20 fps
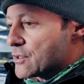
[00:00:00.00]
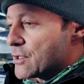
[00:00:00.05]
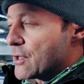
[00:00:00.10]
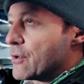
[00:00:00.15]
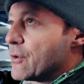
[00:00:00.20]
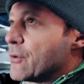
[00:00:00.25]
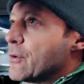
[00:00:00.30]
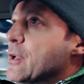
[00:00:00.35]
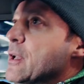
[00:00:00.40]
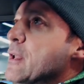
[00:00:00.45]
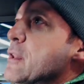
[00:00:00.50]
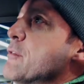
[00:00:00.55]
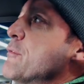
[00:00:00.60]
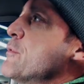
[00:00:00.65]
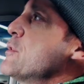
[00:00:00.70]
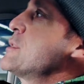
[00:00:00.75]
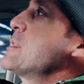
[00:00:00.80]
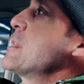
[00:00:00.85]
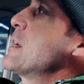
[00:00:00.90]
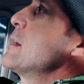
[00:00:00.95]
So
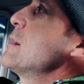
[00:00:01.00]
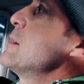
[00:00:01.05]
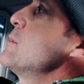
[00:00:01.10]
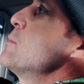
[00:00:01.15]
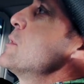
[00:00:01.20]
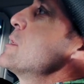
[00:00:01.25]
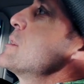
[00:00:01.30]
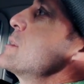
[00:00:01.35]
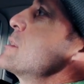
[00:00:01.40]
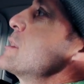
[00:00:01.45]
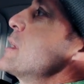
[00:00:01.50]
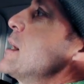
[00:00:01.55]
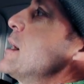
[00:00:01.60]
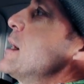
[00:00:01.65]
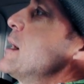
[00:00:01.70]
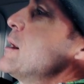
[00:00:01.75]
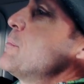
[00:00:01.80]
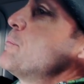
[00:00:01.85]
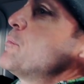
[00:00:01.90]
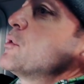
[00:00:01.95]
first thing I did was
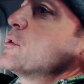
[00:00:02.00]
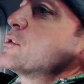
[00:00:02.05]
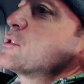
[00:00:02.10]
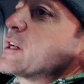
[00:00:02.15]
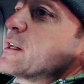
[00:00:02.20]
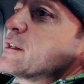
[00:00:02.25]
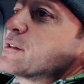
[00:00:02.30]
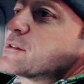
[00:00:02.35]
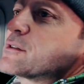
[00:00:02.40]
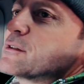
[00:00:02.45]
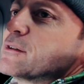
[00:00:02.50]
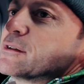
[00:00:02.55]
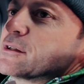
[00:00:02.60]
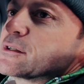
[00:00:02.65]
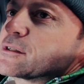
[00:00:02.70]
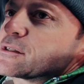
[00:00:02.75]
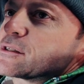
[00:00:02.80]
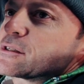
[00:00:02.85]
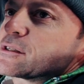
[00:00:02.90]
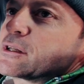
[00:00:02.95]
I purchased
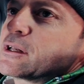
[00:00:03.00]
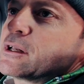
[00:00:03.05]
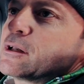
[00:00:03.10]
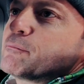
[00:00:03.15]
this